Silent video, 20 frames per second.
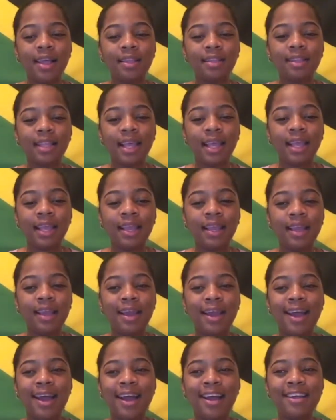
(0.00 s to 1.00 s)
like,
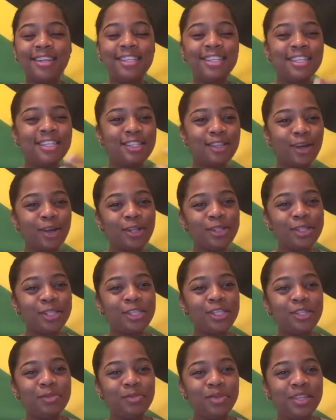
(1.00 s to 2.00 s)
she started
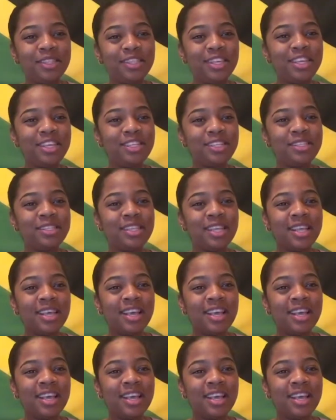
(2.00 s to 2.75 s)
teaching me things